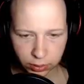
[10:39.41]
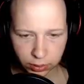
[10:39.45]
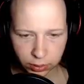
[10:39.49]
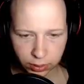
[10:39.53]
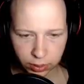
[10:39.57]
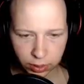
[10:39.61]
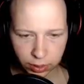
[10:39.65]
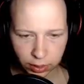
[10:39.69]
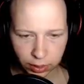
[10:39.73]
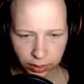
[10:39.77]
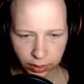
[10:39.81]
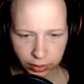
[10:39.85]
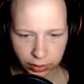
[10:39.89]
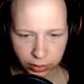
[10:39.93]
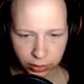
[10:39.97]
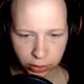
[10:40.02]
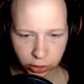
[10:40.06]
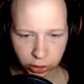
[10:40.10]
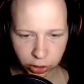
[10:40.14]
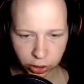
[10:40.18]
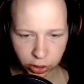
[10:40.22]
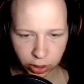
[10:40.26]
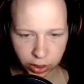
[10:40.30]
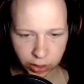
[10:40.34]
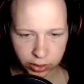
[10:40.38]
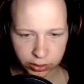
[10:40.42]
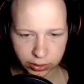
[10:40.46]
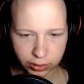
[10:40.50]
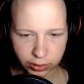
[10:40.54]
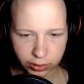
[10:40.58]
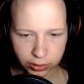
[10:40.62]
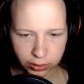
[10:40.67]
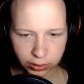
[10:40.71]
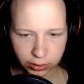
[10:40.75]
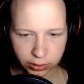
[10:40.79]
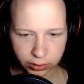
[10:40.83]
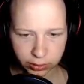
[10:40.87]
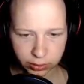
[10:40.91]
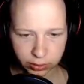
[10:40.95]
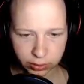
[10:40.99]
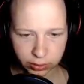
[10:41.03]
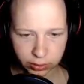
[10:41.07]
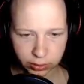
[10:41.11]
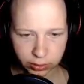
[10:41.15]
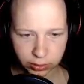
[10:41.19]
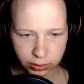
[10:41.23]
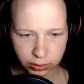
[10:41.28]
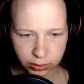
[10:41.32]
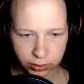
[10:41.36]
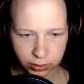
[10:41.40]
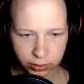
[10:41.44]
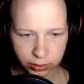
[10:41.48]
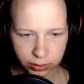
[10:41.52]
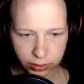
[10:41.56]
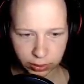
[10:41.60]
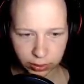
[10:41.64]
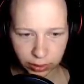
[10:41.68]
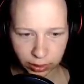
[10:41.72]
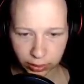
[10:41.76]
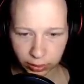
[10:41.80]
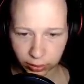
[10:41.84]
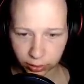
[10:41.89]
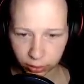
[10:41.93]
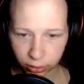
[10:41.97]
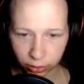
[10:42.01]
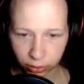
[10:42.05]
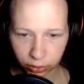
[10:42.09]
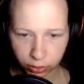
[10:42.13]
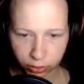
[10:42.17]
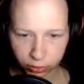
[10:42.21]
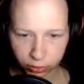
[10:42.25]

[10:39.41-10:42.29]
And it's just not good.